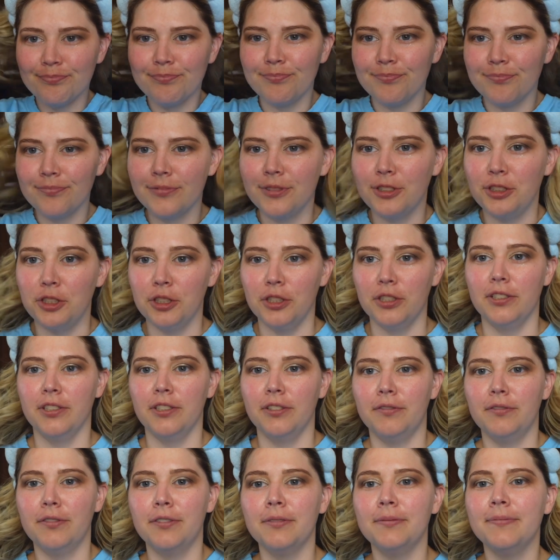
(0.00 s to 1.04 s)
Look at her
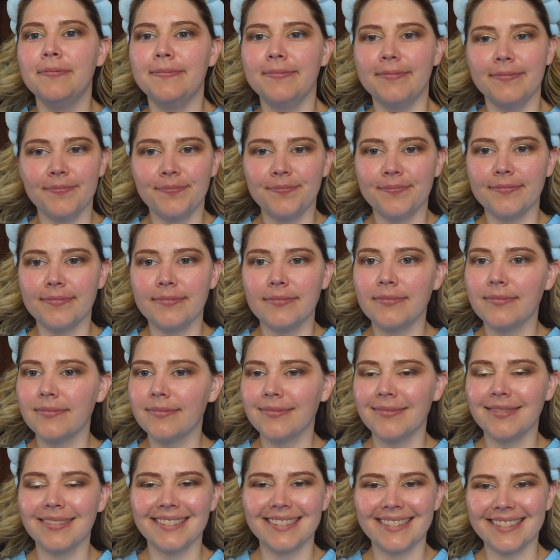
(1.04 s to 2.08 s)
smiling,
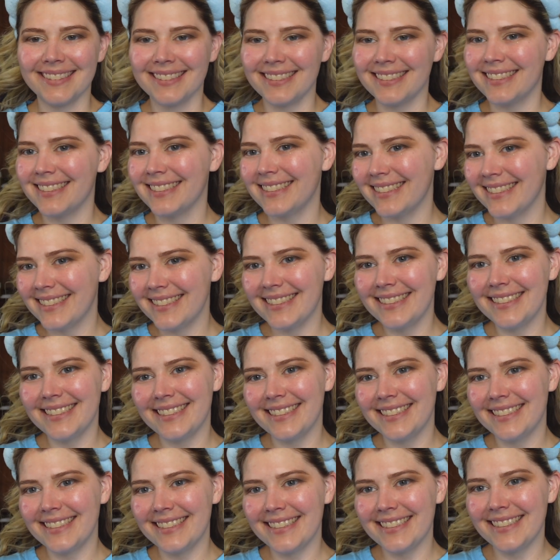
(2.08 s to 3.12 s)
so
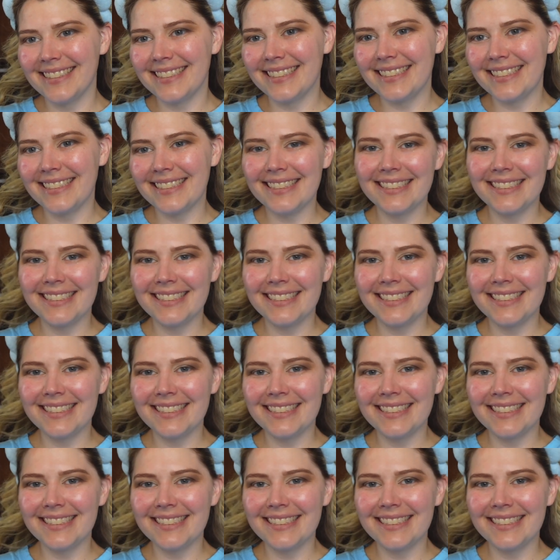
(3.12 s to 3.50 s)
pretty.